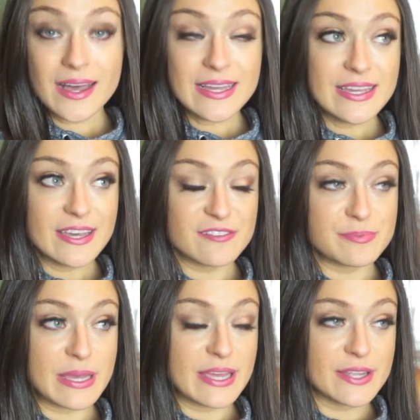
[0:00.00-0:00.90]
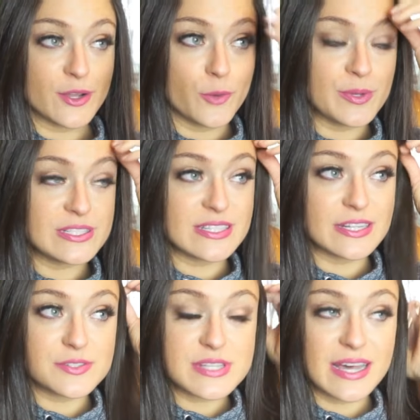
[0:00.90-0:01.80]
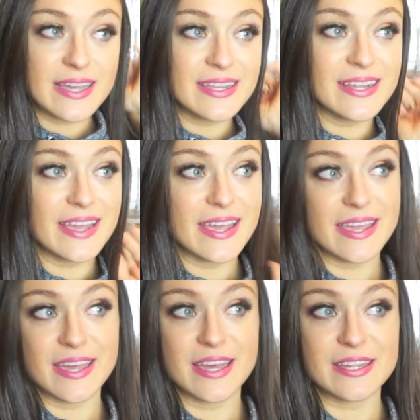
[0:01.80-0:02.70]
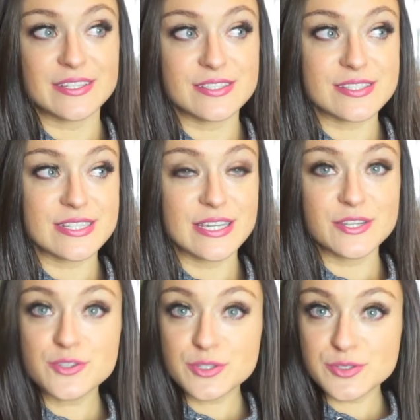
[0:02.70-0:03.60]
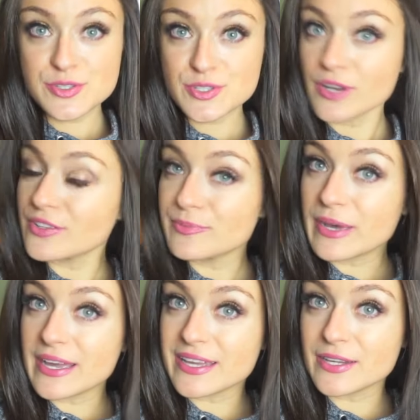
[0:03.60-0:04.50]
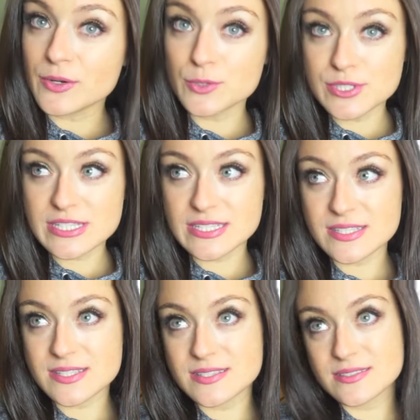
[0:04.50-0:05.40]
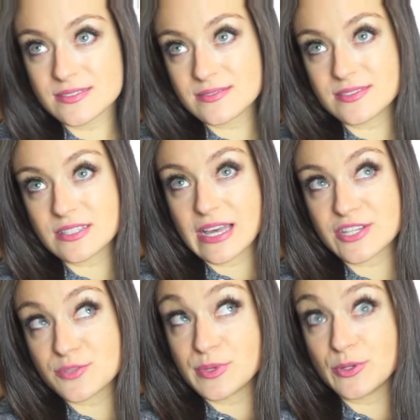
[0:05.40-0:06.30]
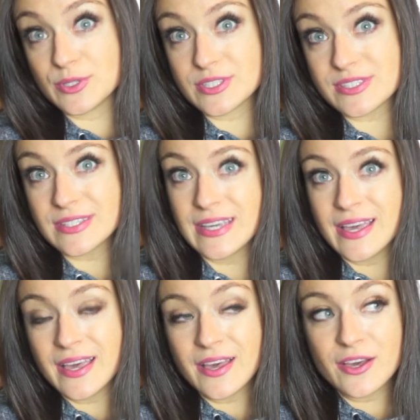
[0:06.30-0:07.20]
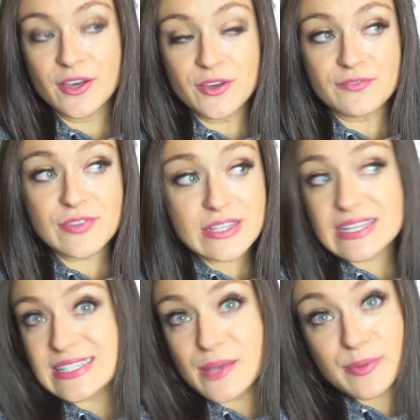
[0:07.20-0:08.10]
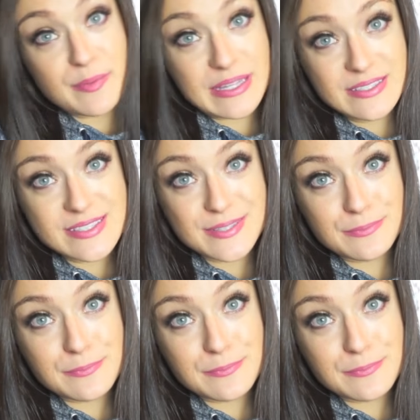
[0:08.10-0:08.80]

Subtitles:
I have been hoping to get outside and introduce you to all of my horses slash mules for the last couple of months.